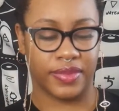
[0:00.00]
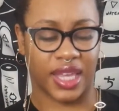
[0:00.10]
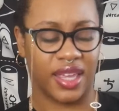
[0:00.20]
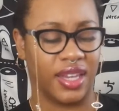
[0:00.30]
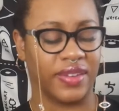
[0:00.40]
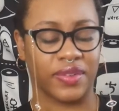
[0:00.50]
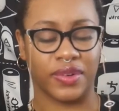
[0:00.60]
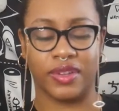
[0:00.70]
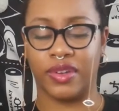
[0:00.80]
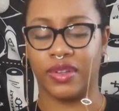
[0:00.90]
I can't even
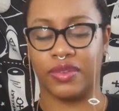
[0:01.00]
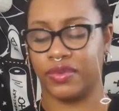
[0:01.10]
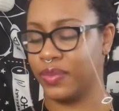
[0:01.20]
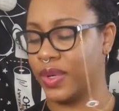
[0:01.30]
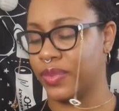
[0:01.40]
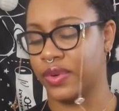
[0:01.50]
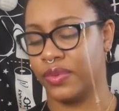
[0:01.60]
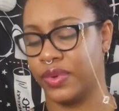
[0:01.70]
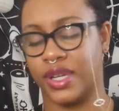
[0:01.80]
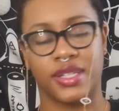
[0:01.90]
really remember
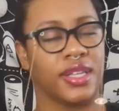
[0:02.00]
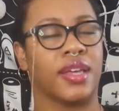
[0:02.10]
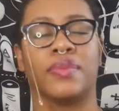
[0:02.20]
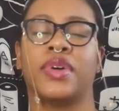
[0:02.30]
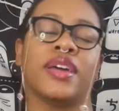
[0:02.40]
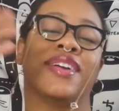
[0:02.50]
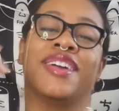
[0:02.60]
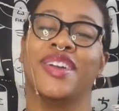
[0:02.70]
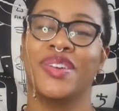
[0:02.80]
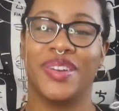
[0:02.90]
what I said. But
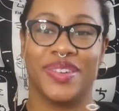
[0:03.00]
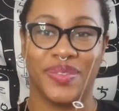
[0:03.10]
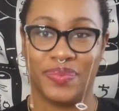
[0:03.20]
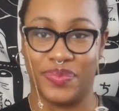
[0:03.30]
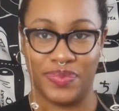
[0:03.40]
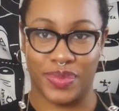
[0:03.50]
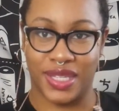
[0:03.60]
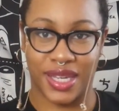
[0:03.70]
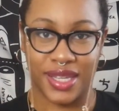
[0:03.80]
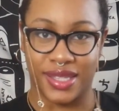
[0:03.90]

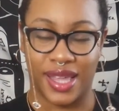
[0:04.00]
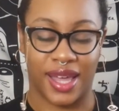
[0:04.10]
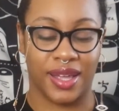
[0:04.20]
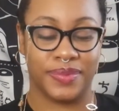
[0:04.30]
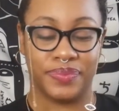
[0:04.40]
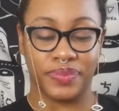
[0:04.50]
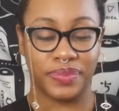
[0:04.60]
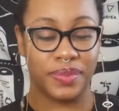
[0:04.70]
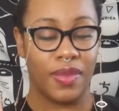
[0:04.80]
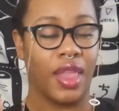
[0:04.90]
besides that,
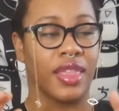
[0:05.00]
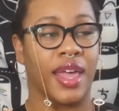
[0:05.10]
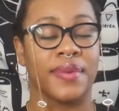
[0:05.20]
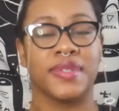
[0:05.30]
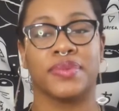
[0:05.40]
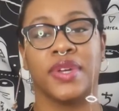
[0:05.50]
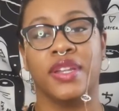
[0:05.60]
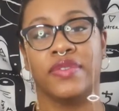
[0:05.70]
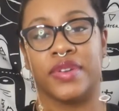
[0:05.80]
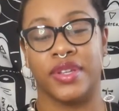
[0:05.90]
that was the
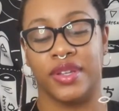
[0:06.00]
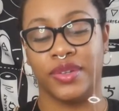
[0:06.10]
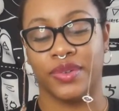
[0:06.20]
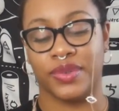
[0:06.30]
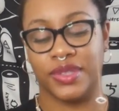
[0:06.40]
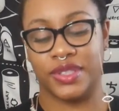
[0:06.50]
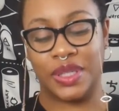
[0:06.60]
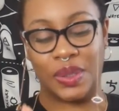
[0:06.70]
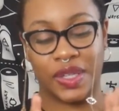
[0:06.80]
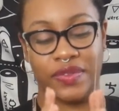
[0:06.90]
reading for you.
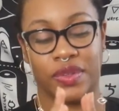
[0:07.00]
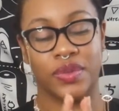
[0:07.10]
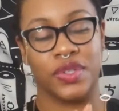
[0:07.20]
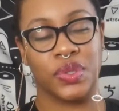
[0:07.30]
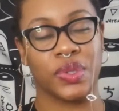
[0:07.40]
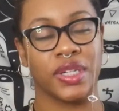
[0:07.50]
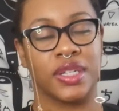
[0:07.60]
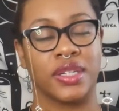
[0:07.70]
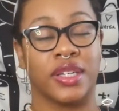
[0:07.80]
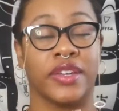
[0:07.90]
So if you enjoyed
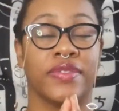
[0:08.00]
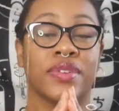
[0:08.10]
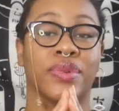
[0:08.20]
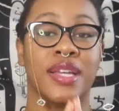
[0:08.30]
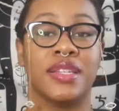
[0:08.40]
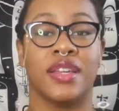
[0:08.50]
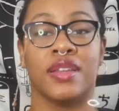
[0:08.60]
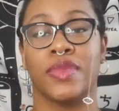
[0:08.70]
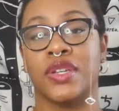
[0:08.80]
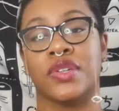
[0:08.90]
it, if it
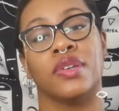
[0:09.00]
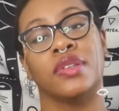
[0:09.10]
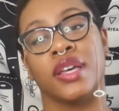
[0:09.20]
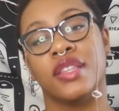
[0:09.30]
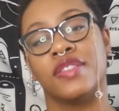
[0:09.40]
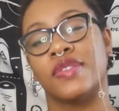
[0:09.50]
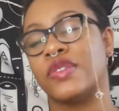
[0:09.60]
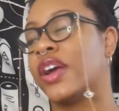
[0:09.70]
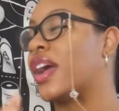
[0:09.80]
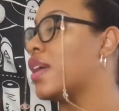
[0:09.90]
resonated, make sure you like and
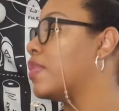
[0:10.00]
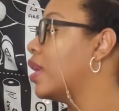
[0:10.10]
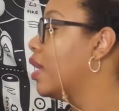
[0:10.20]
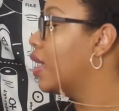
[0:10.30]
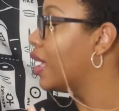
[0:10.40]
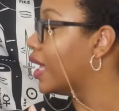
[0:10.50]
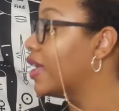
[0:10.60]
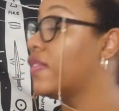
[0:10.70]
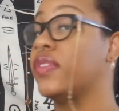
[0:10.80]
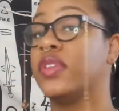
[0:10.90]
subscribe.
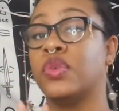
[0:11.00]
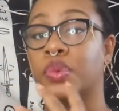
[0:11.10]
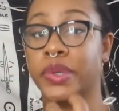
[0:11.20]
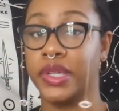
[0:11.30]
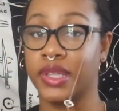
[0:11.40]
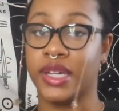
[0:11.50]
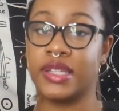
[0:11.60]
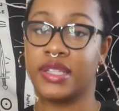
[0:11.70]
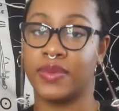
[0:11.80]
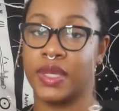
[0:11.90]
If you would like
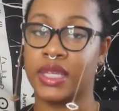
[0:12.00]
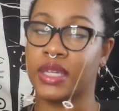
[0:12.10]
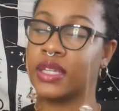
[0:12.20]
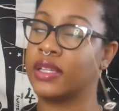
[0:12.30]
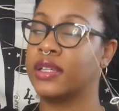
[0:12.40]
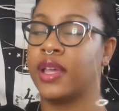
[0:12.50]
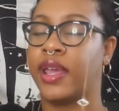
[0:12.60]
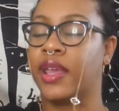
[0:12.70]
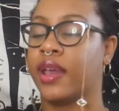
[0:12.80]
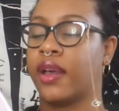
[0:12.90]
to see me again,
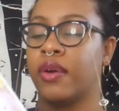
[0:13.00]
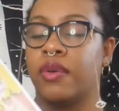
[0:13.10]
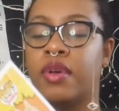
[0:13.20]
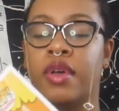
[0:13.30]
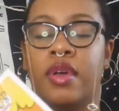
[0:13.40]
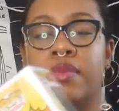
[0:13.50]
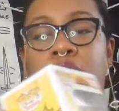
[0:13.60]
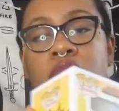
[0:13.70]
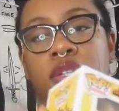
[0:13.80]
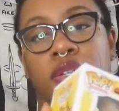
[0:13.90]
hang out,
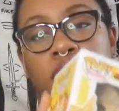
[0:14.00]
make sure